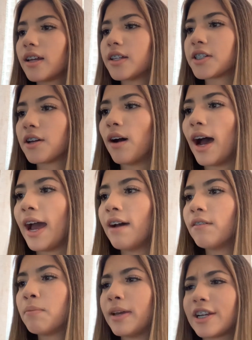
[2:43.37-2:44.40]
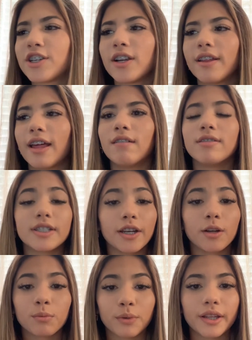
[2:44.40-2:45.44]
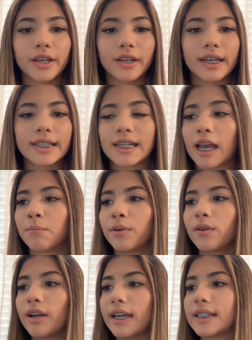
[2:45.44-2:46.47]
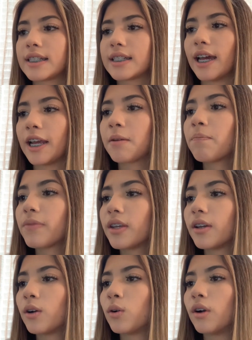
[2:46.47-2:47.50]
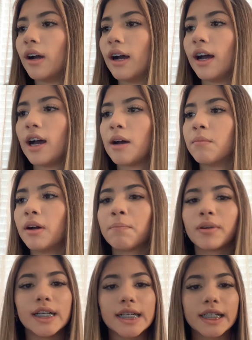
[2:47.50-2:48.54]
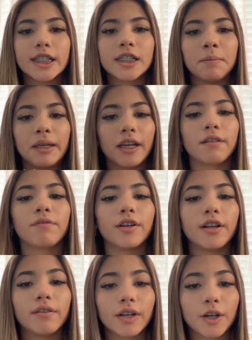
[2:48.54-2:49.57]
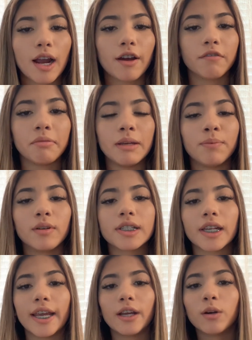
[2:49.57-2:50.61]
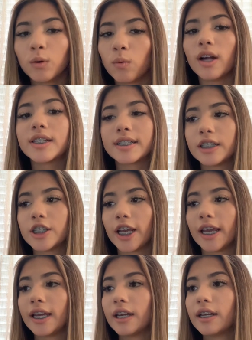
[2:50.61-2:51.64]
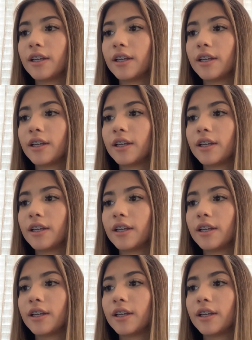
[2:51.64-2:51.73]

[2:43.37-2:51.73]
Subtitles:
I have a picture that was a really good example. It's a person speaking in front of a crowd of people saying, who wants change,